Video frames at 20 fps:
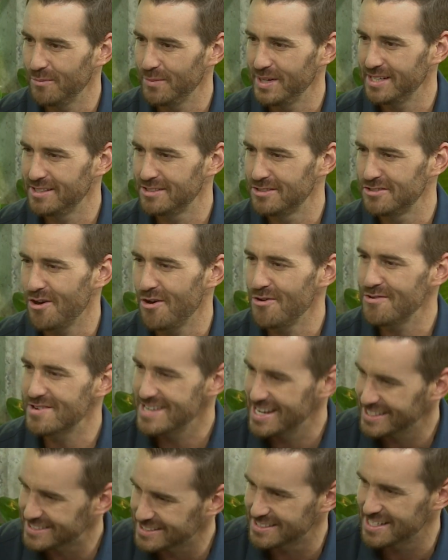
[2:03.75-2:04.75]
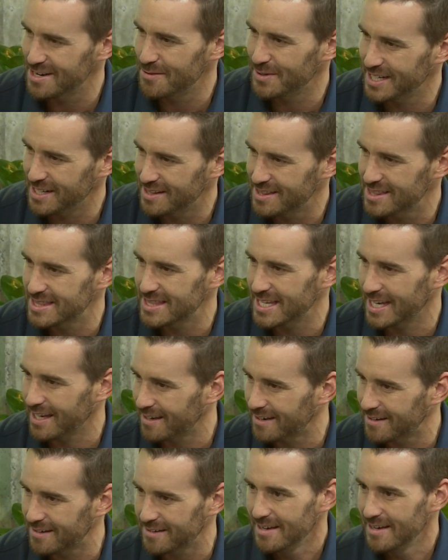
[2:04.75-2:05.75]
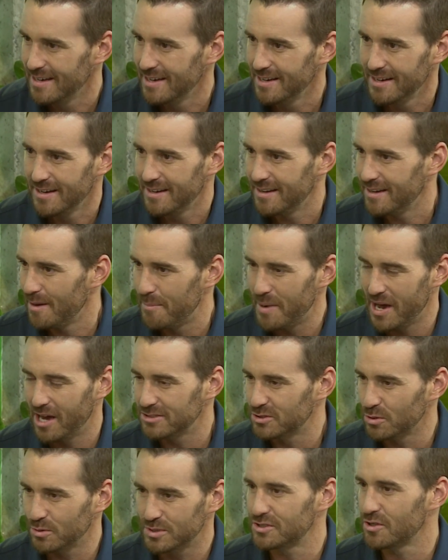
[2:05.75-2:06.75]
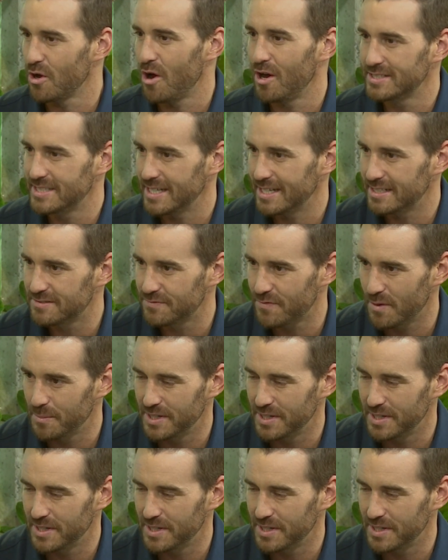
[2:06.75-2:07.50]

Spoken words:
that we don't necessarily think about or start